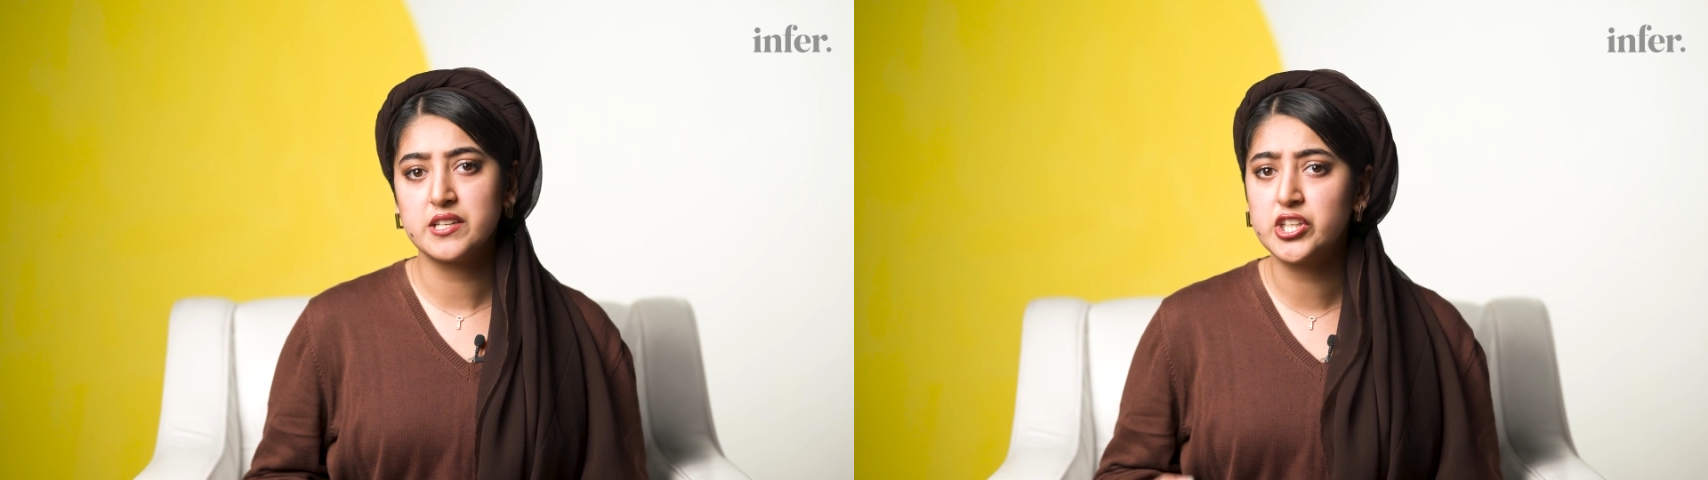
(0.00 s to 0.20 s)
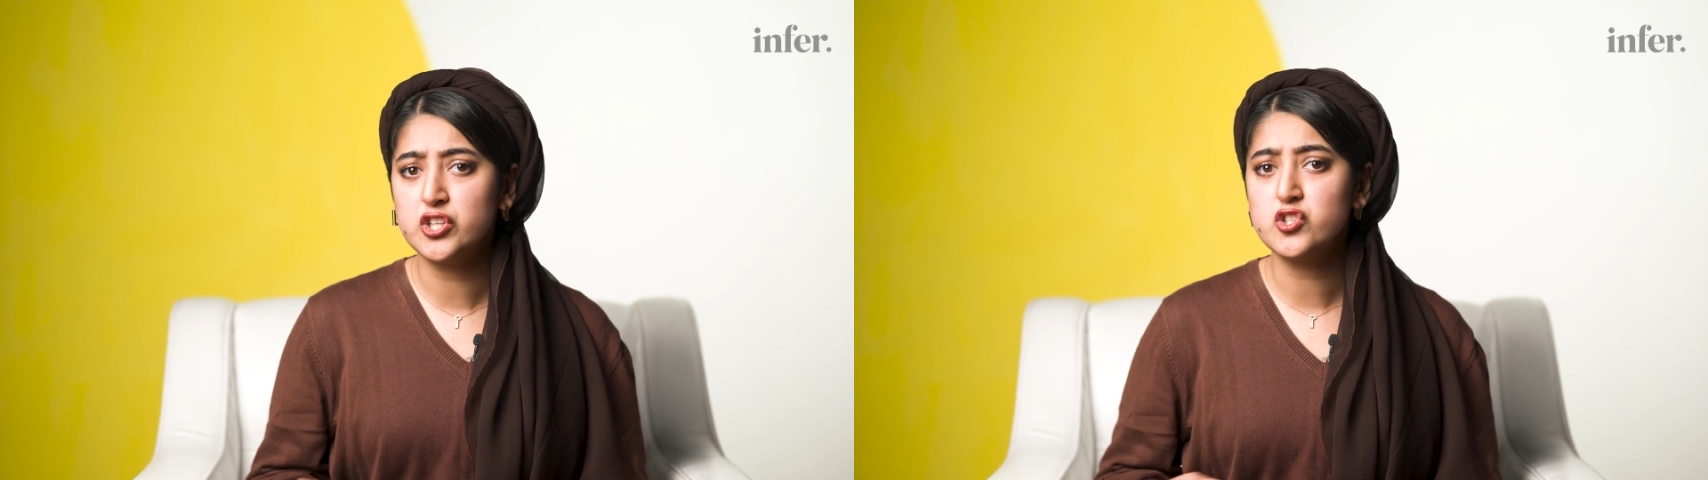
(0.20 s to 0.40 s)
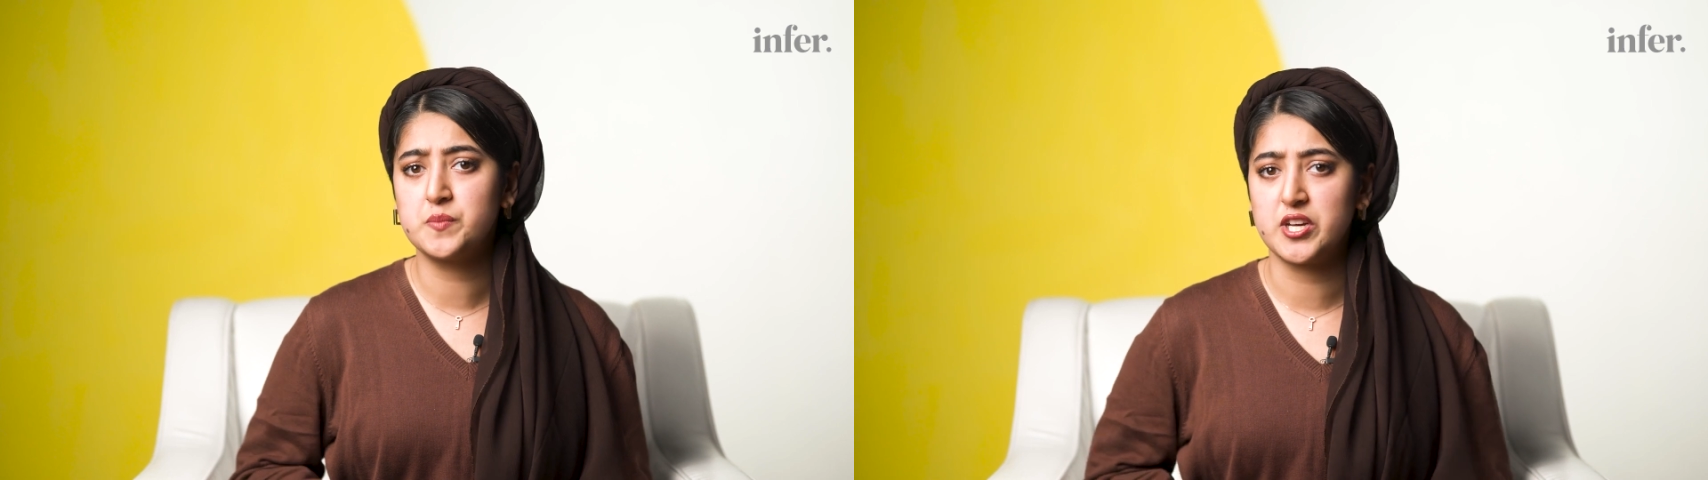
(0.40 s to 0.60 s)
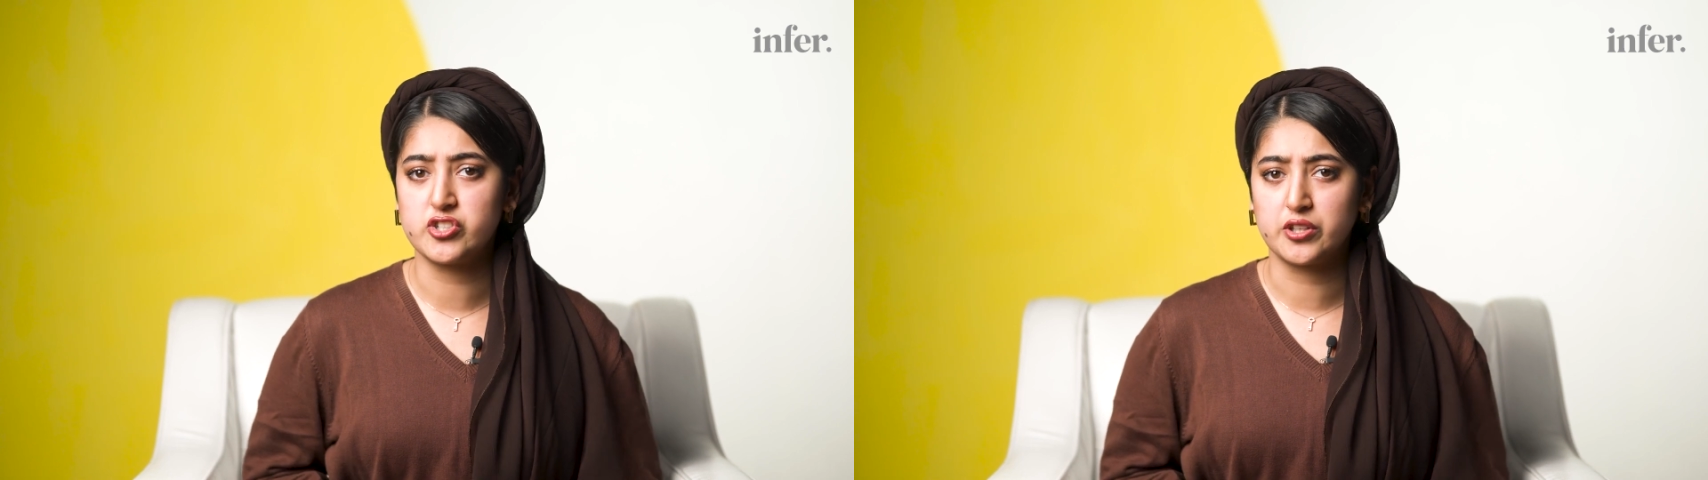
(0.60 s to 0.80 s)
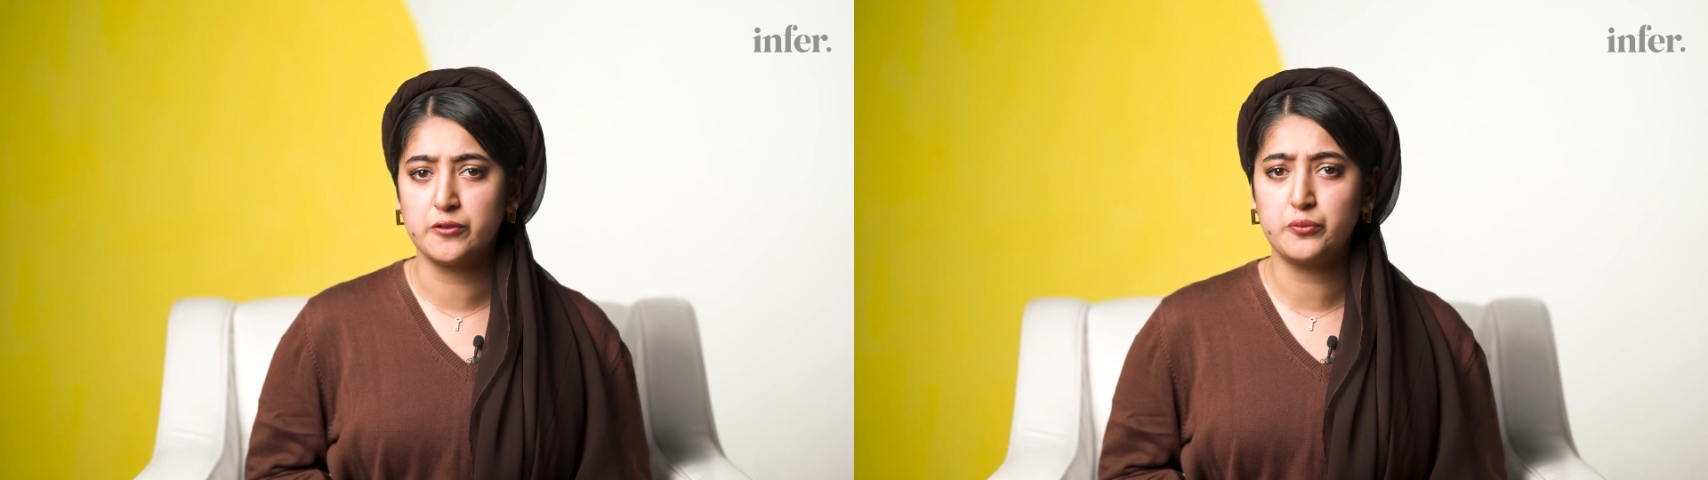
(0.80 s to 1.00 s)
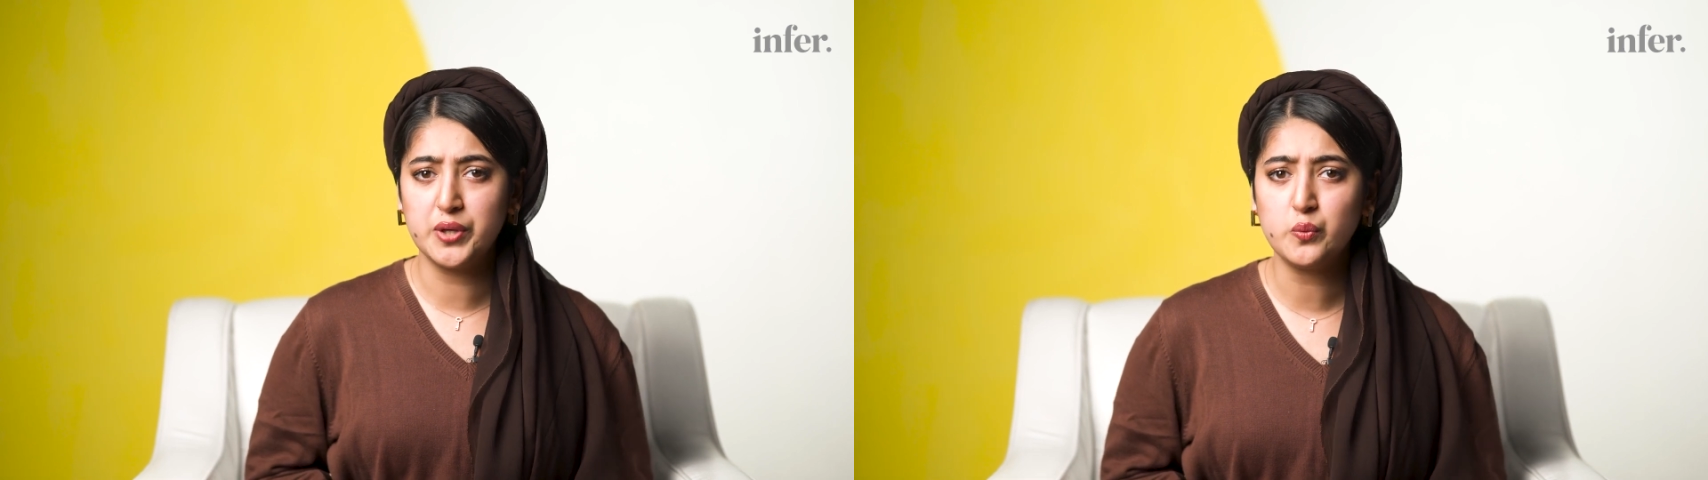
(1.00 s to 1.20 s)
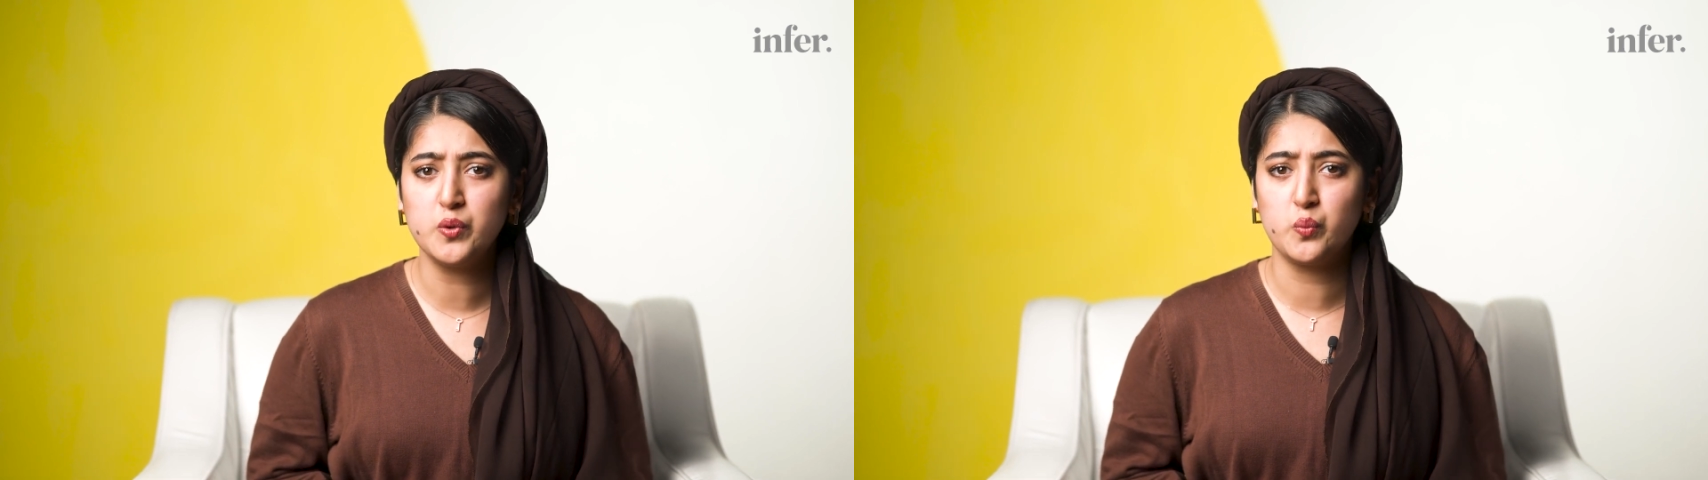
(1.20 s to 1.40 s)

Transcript: accused Beijing of frequent